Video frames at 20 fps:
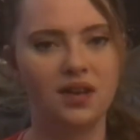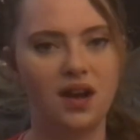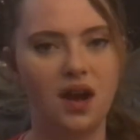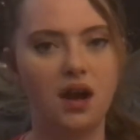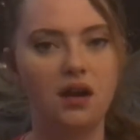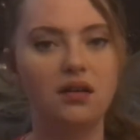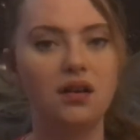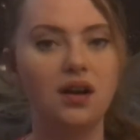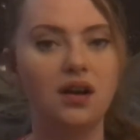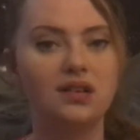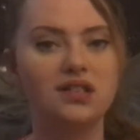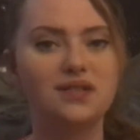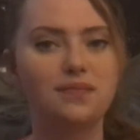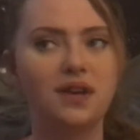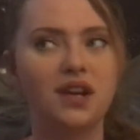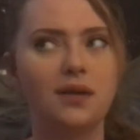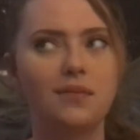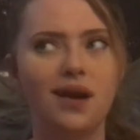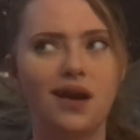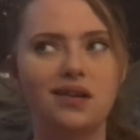Alcohol has
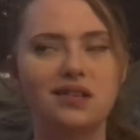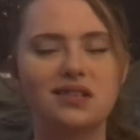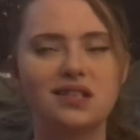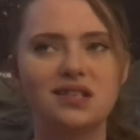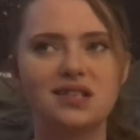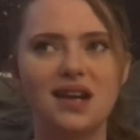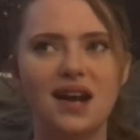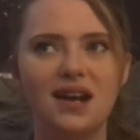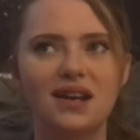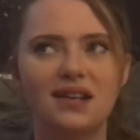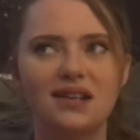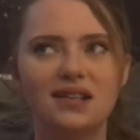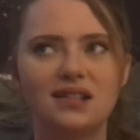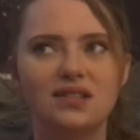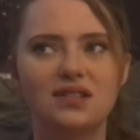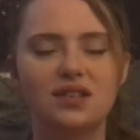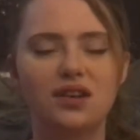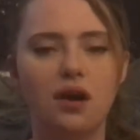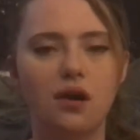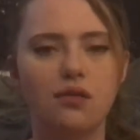become our
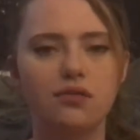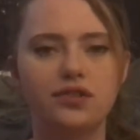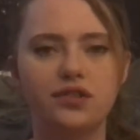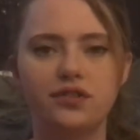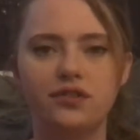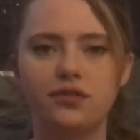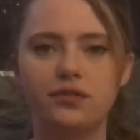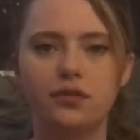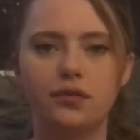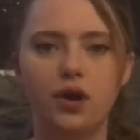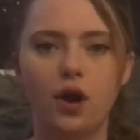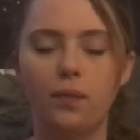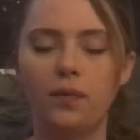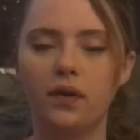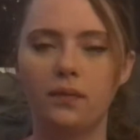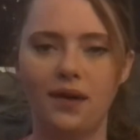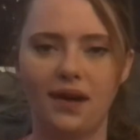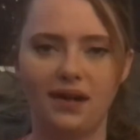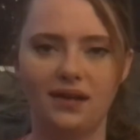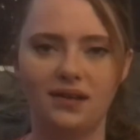society's go-to
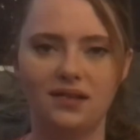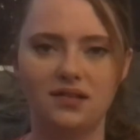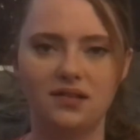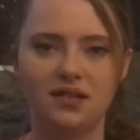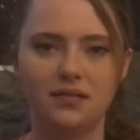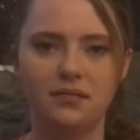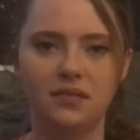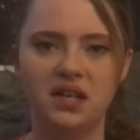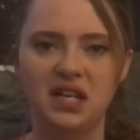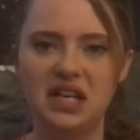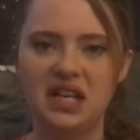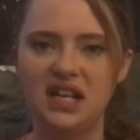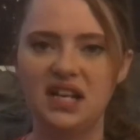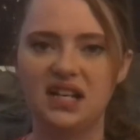coping mechanism.